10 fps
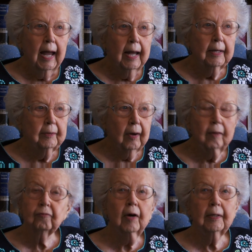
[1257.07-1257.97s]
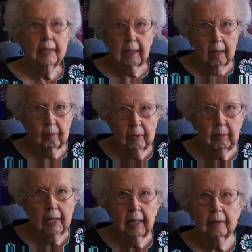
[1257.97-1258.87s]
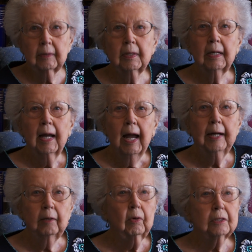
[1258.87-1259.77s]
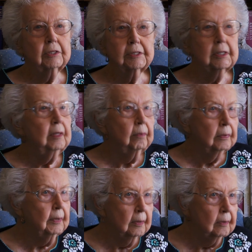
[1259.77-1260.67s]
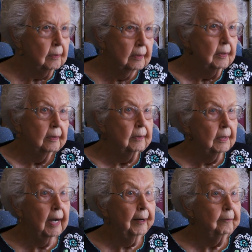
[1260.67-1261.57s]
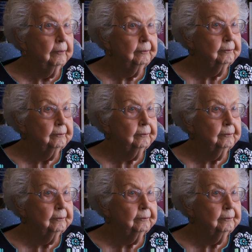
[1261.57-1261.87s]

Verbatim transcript: And I finally calmed him down, and he went to sleep and then died.